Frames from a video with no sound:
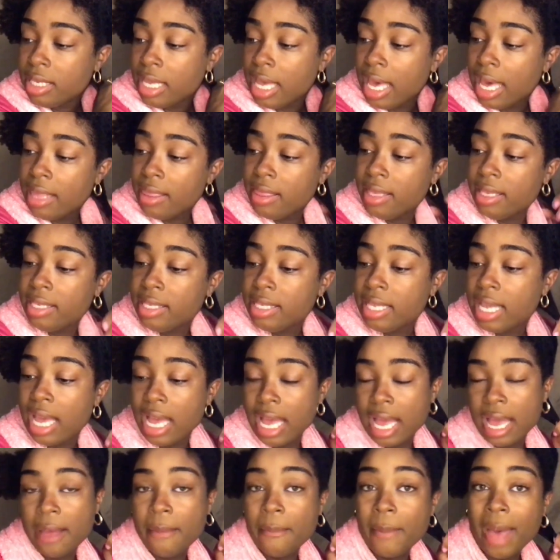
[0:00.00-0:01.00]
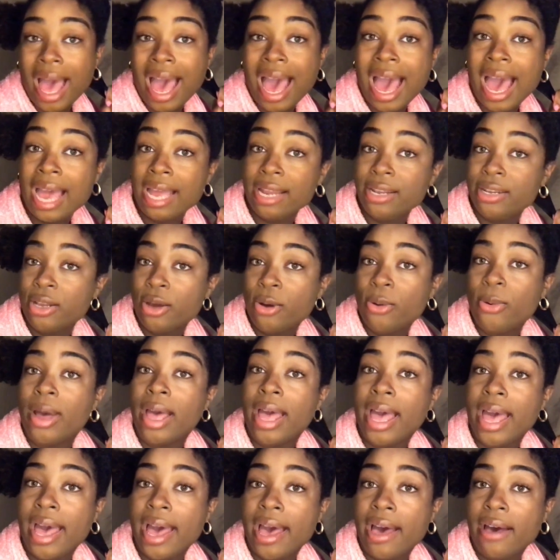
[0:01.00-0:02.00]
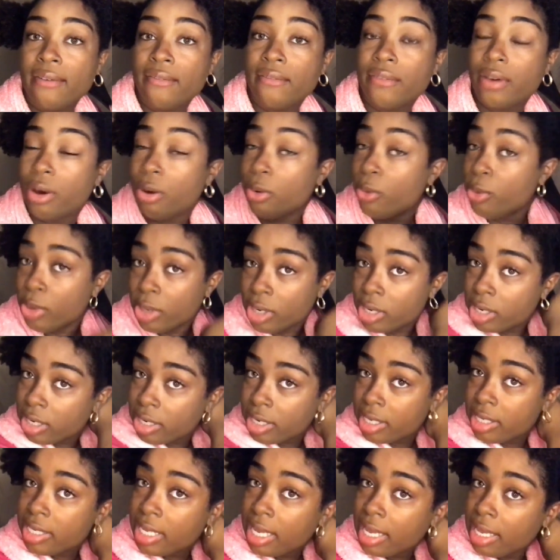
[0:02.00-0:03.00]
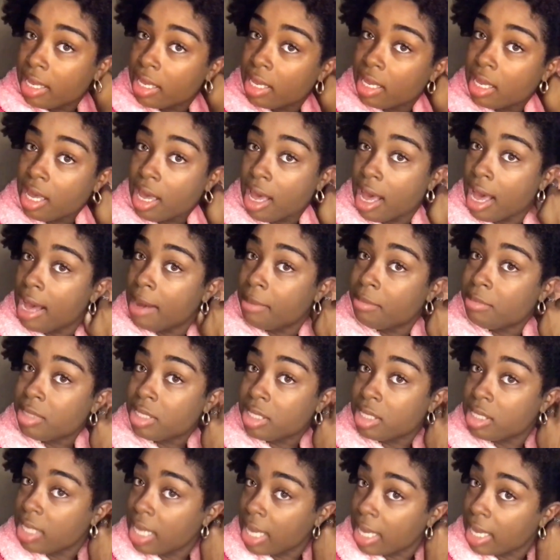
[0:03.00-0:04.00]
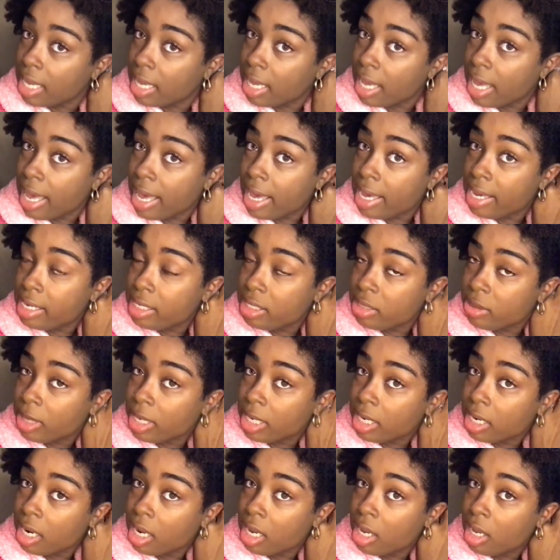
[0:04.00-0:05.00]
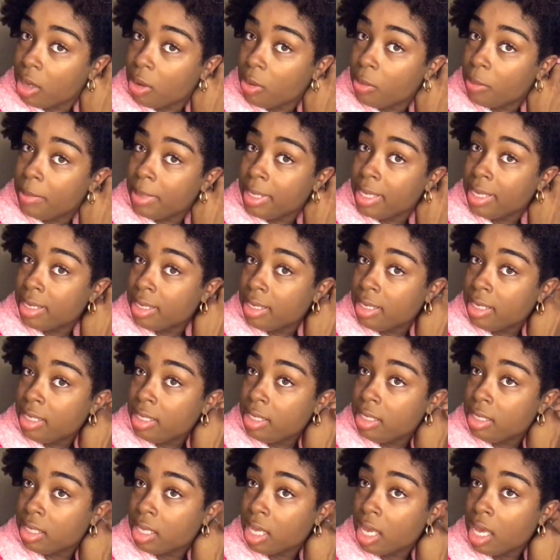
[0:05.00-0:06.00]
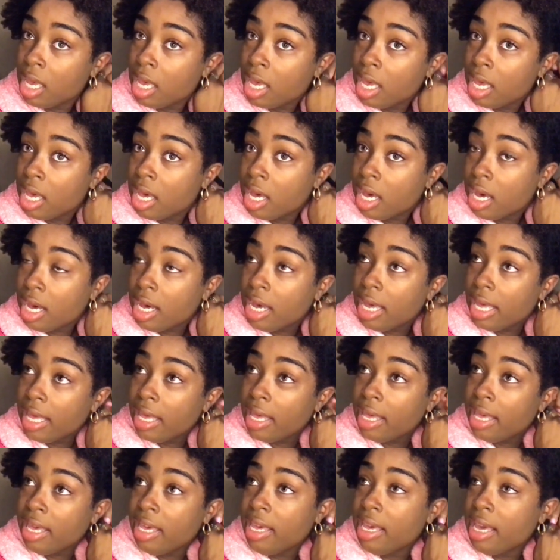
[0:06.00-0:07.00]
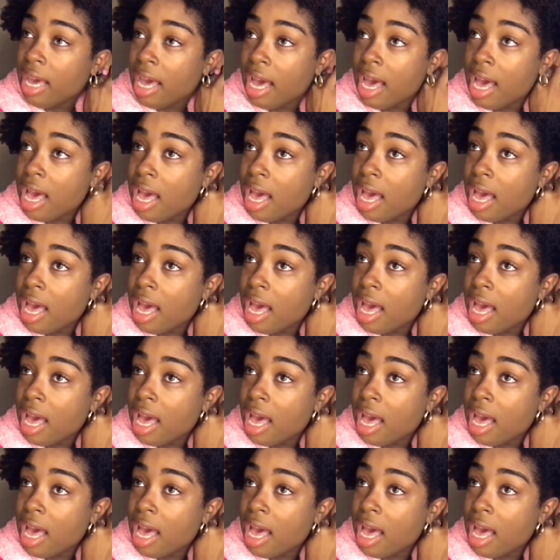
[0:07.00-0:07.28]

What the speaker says: at this time I don't have an order to take. I'm just taking cash right now because this